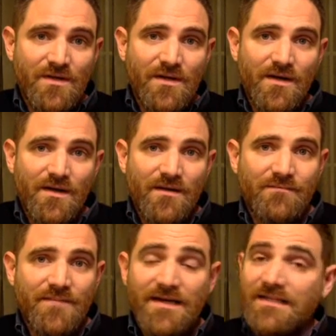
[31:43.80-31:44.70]

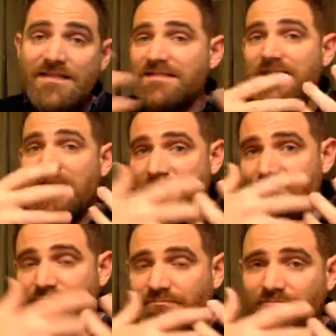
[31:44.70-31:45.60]
And in the
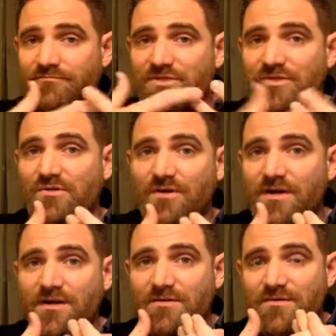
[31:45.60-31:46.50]
same
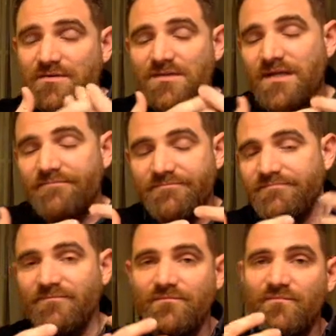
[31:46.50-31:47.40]
story or same
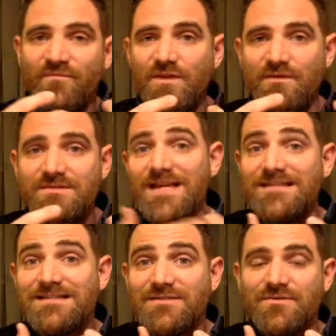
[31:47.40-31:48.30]

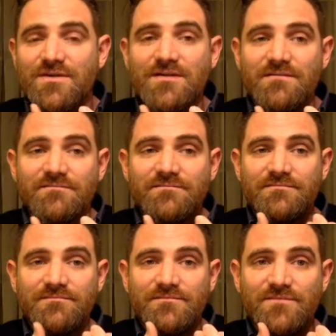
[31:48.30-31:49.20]
test story,
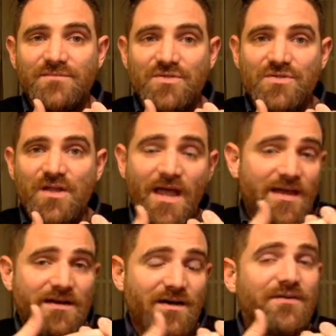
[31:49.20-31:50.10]

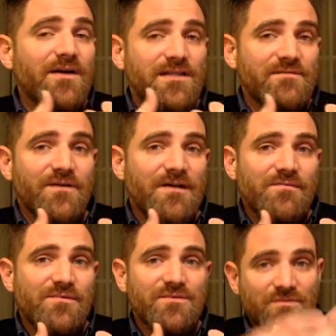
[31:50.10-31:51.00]
add in other kinds of
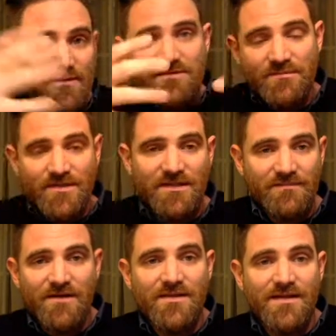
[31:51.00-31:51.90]
variables or separate
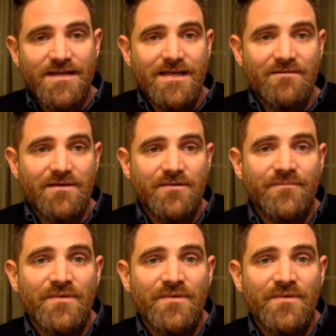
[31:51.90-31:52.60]
them out like I have here.